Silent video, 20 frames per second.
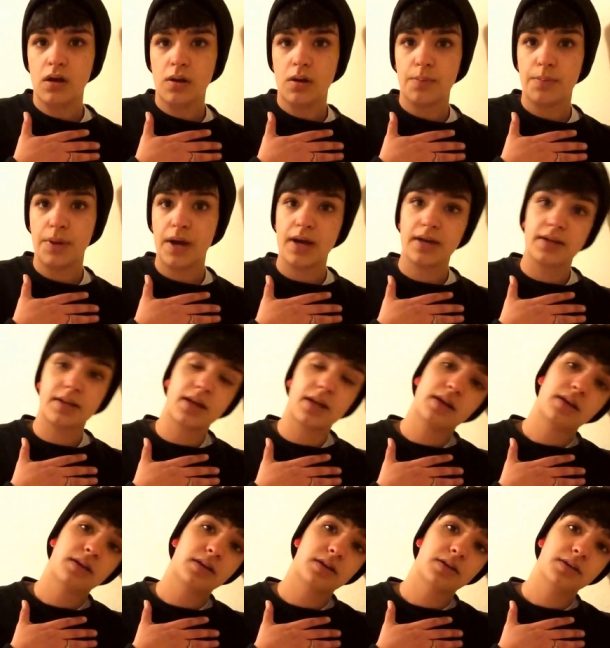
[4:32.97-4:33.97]
But
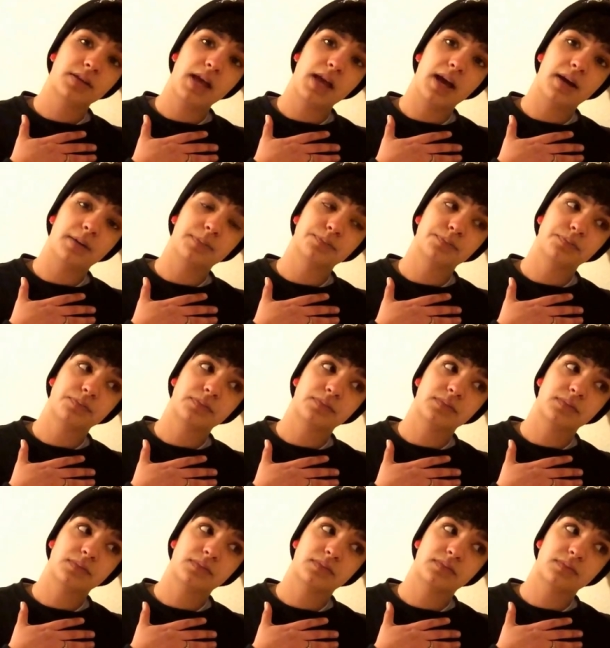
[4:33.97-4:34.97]
yeah,
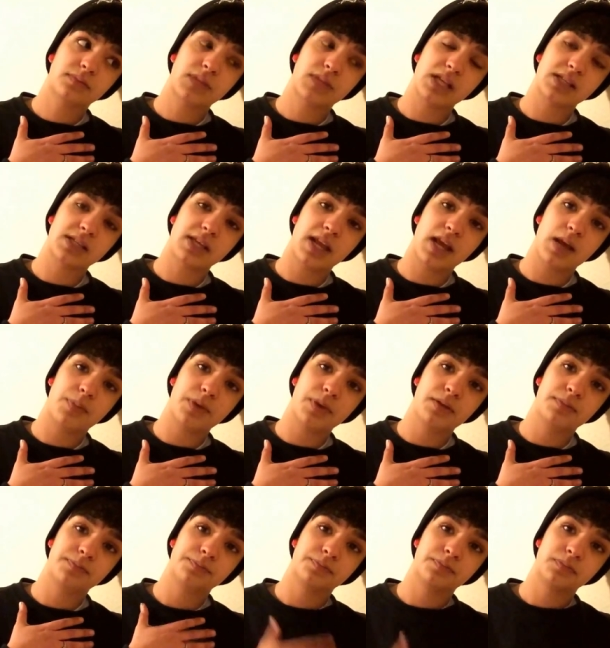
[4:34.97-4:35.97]
that's gonna happen.